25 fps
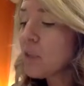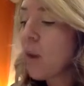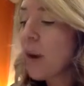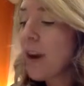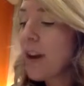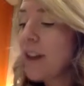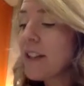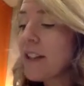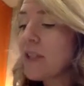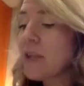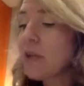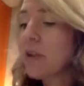
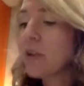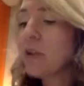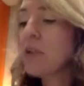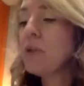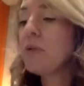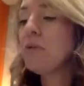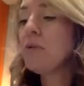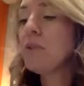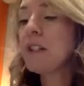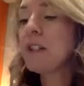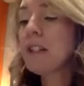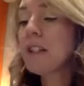Y is going
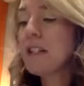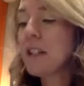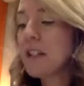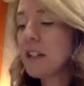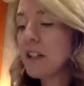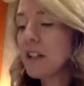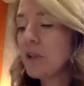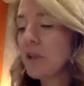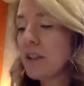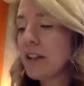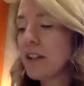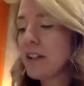to
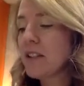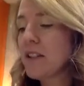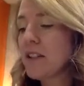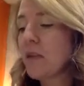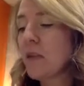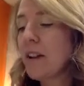decrease.